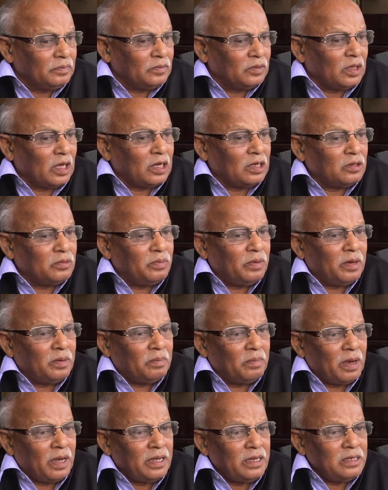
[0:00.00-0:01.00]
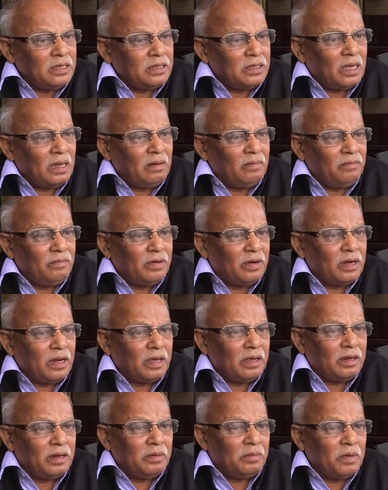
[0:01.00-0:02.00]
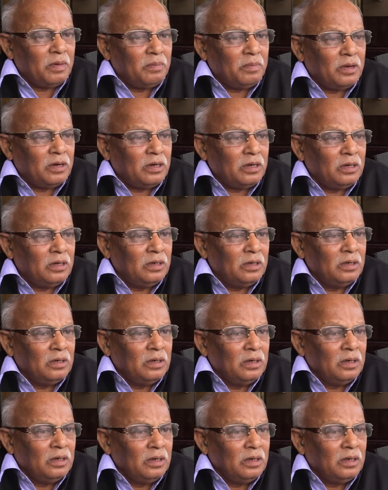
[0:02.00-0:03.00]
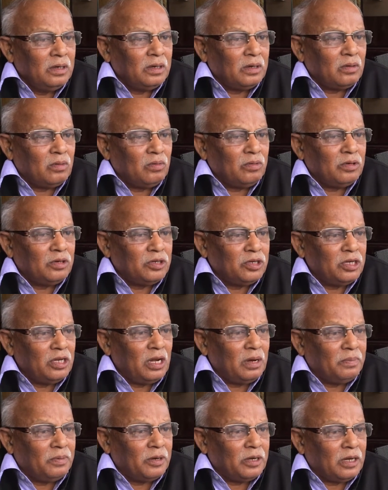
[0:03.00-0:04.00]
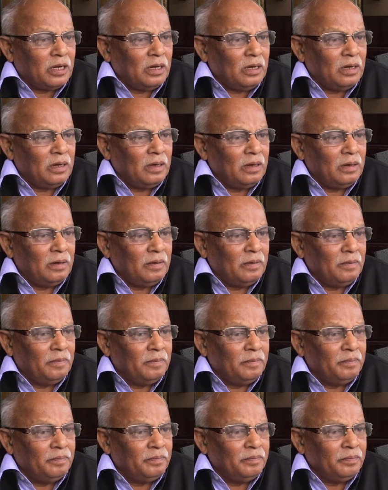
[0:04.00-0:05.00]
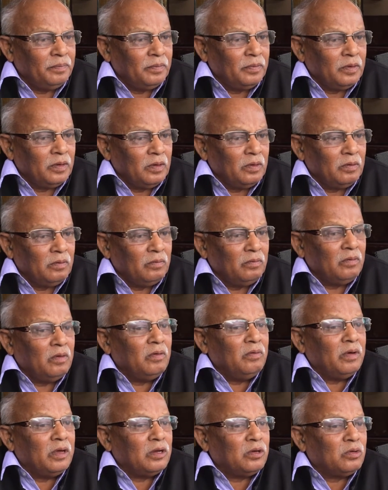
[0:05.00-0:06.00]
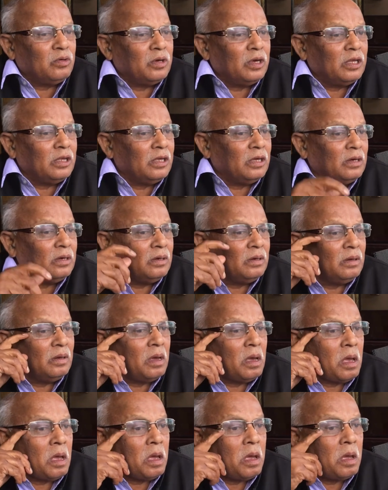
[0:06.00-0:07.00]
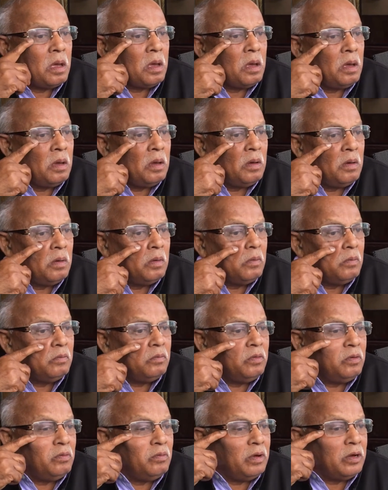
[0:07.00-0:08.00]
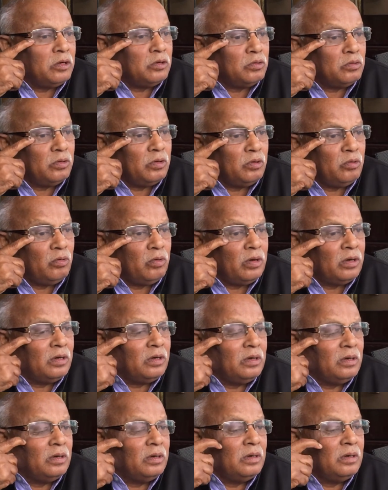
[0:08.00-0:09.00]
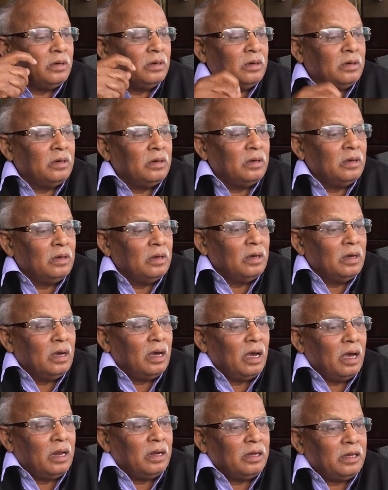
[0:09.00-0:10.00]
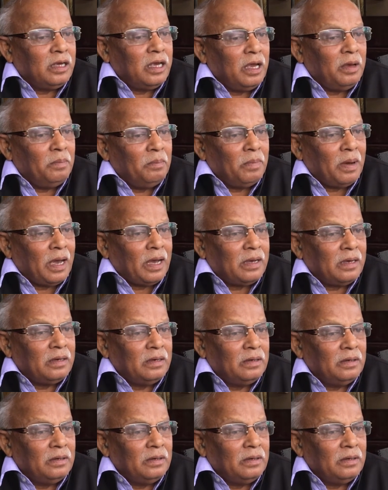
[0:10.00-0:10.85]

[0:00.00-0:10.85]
That is where myself and I remember, including Sheila Patel, we were together. We went to the UN and came back.